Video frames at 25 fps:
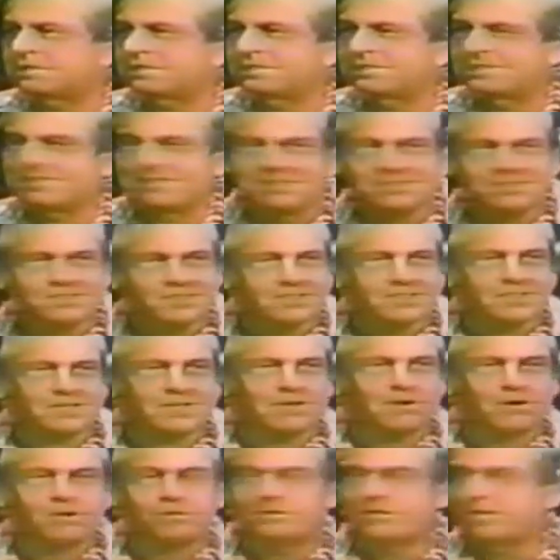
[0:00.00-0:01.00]
And she said,
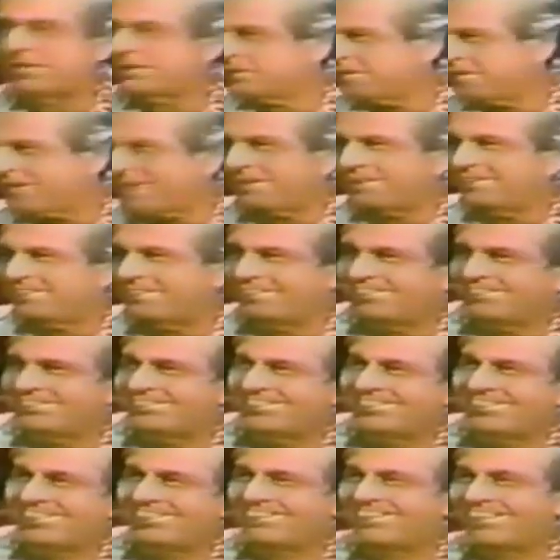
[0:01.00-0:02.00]
oh, yes, I do.
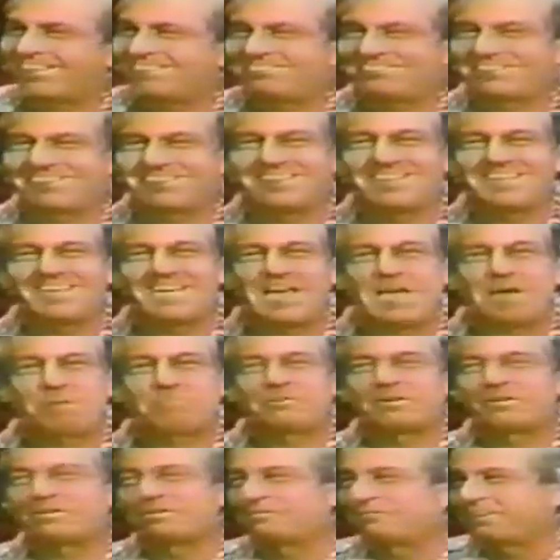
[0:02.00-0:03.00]
So they were
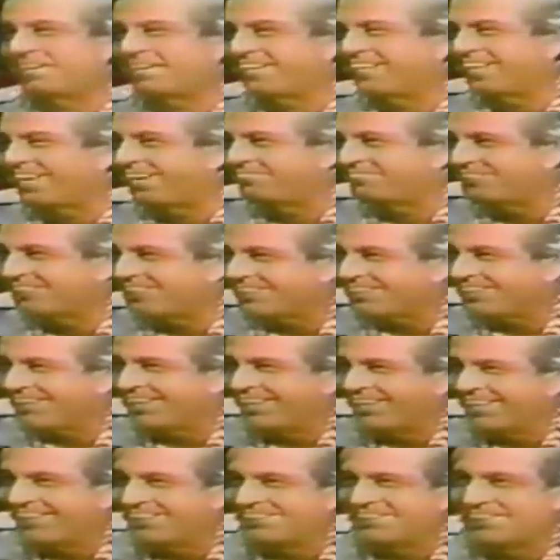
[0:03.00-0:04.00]
hammering away, and I was just
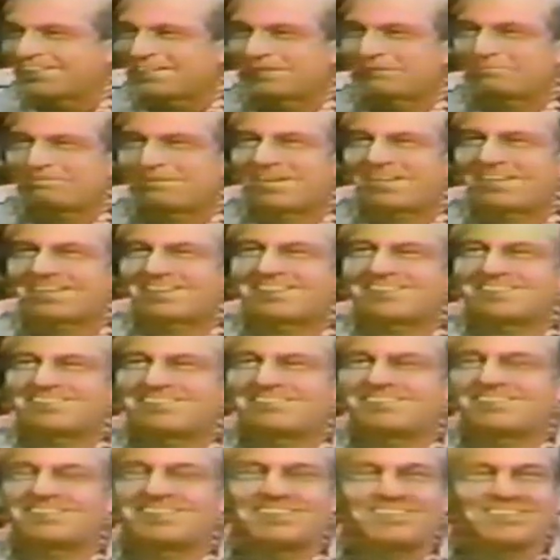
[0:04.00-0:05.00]
sitting back and
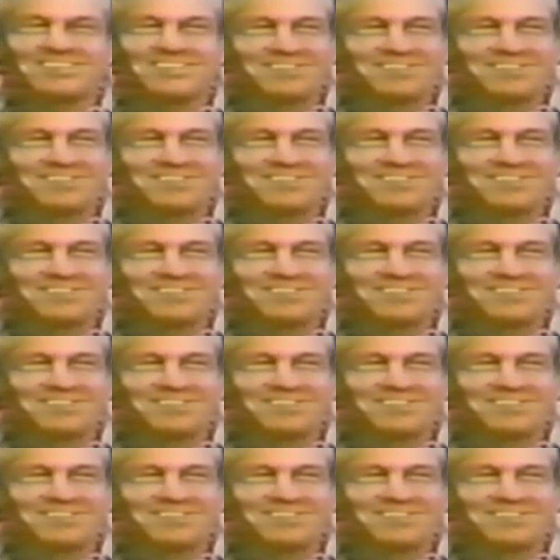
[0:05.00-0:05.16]
enjoying the whole